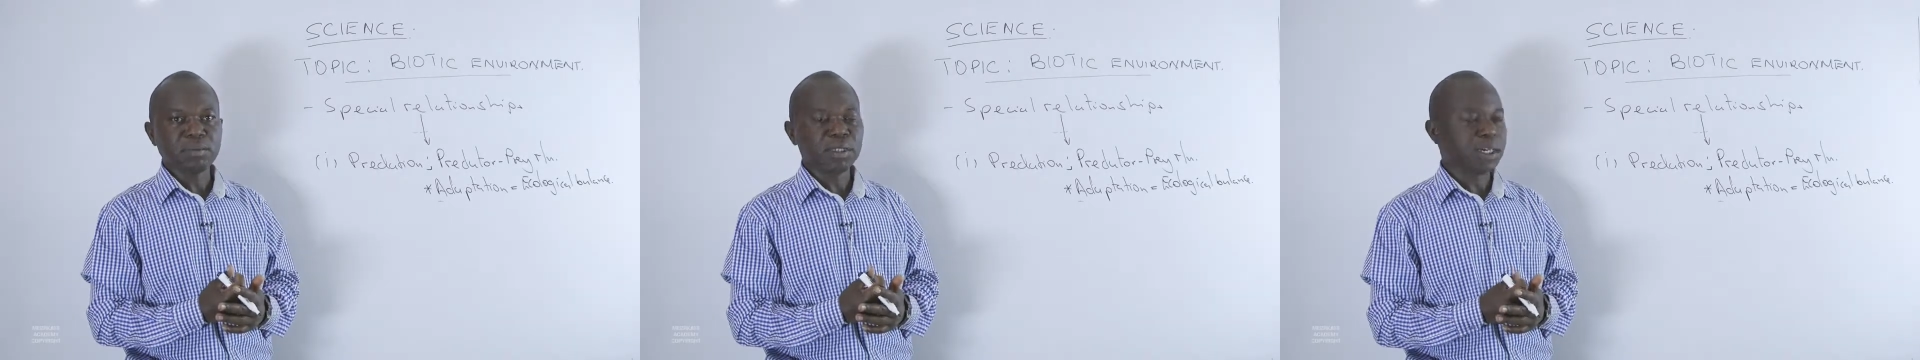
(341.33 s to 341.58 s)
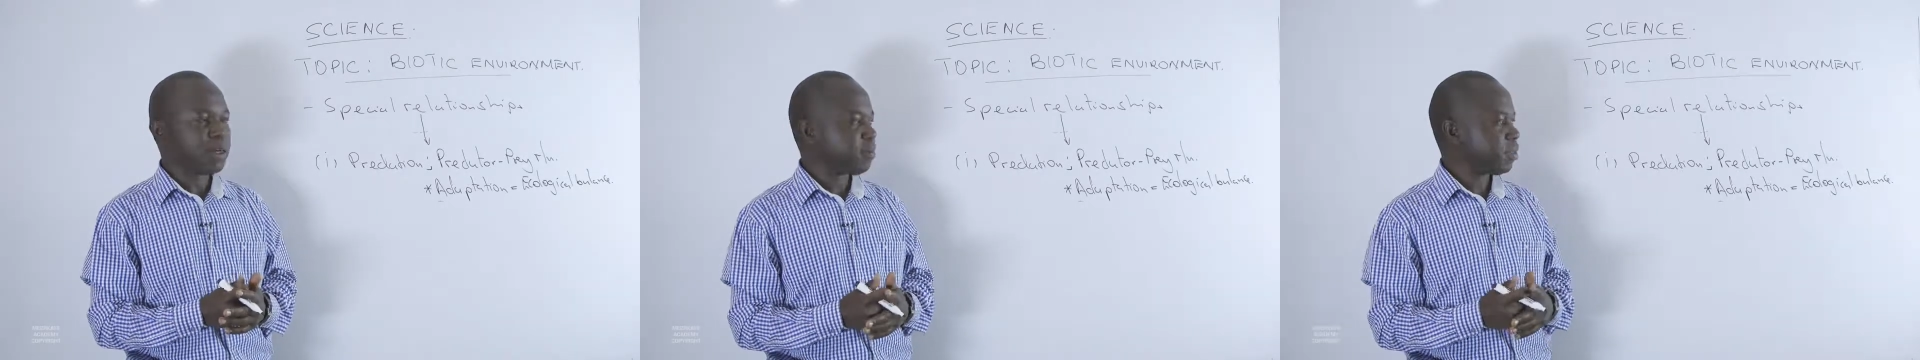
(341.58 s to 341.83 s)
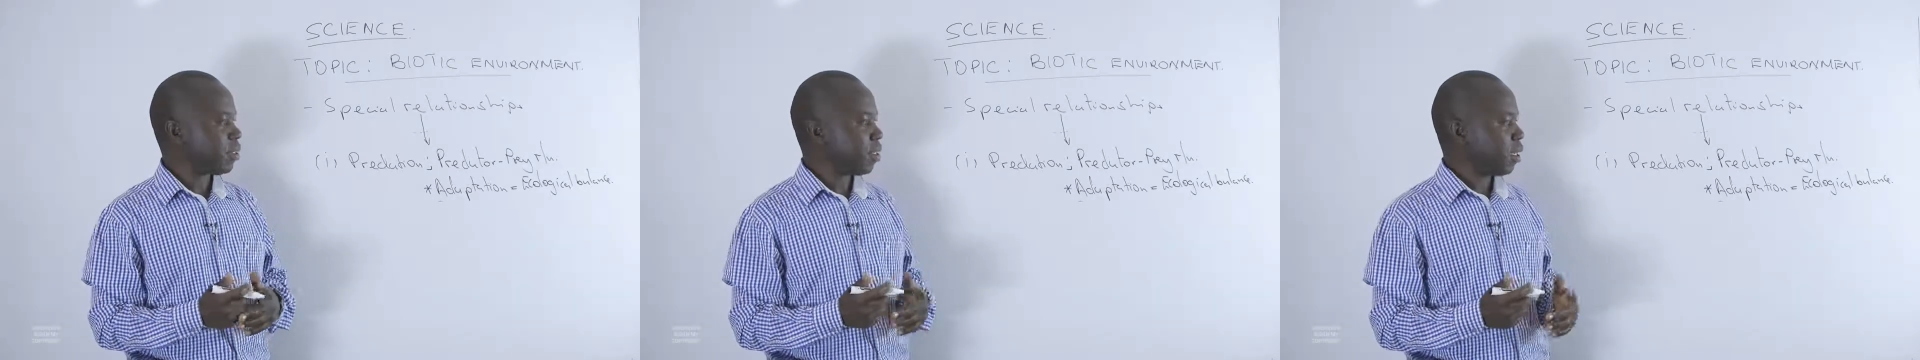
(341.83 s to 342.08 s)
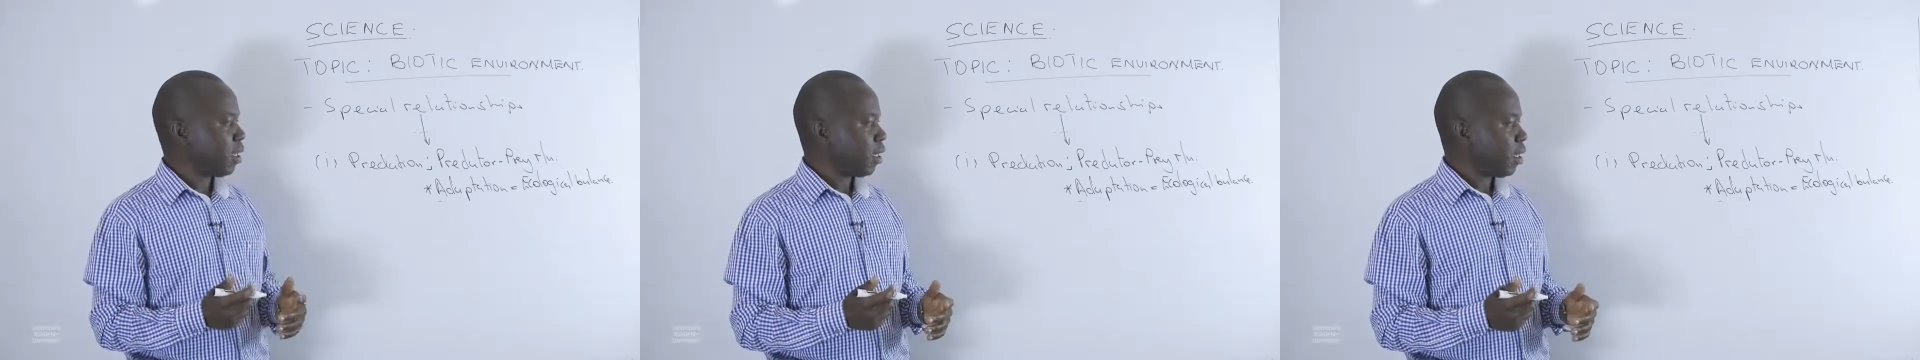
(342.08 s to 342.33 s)
becomes
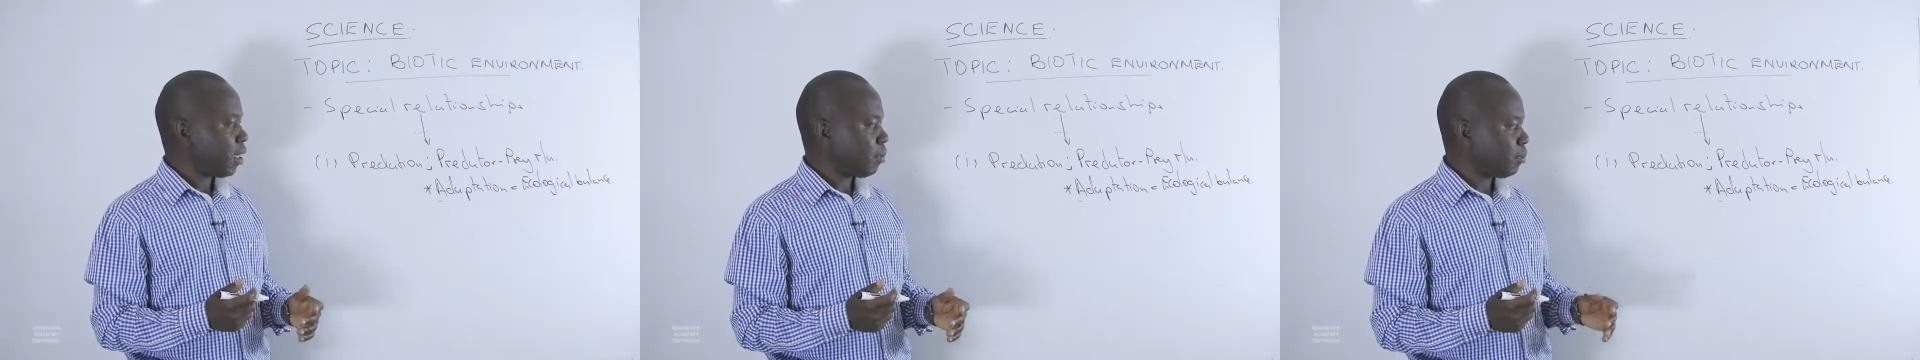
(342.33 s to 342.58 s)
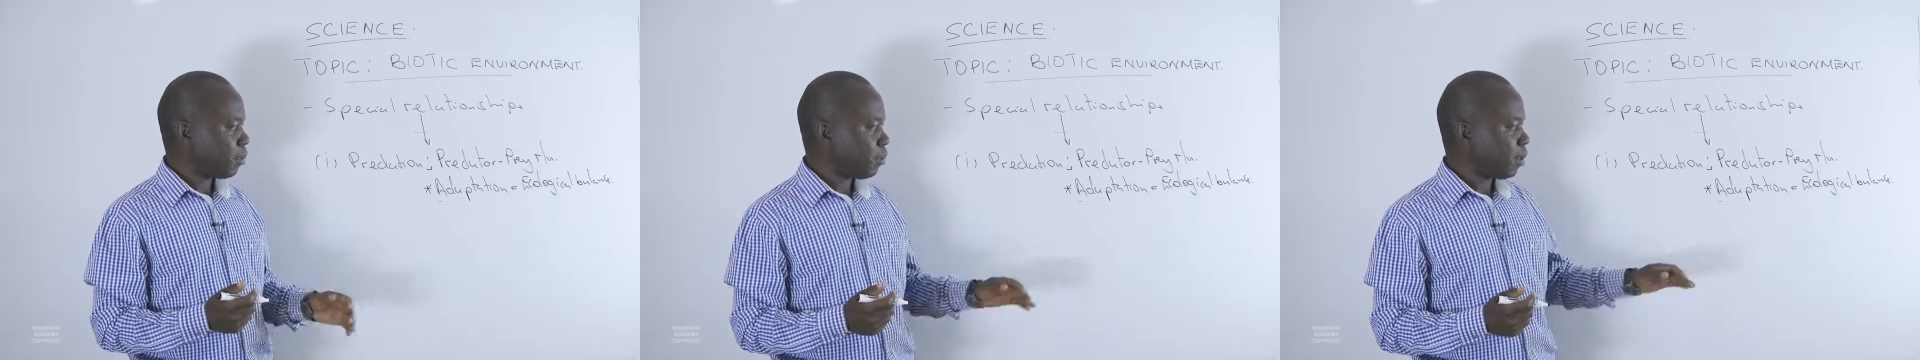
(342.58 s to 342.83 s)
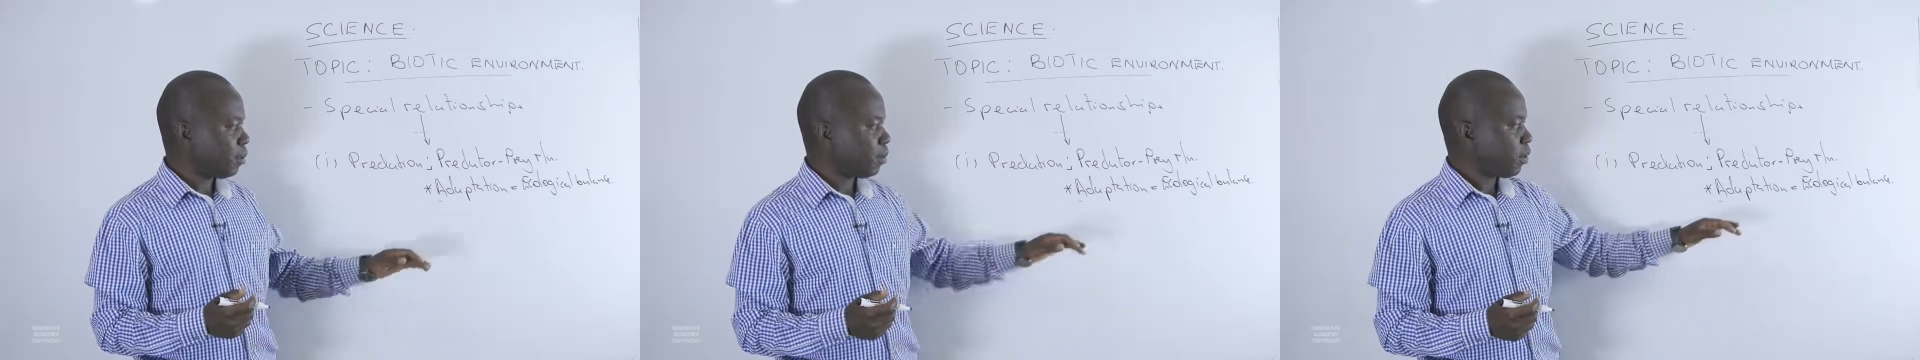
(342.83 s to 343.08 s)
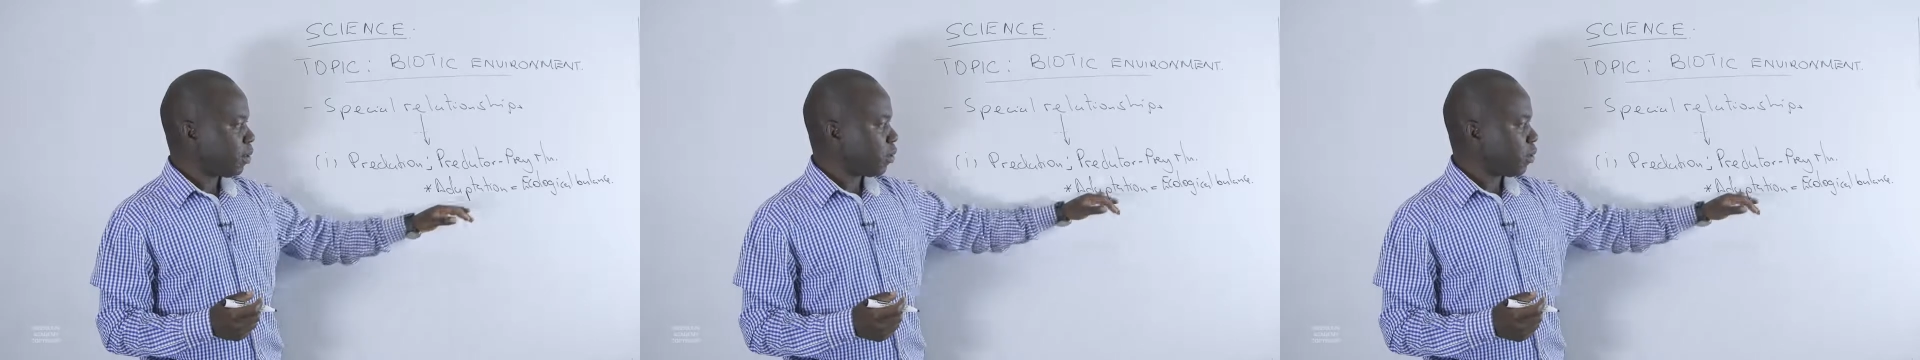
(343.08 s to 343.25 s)
a problem.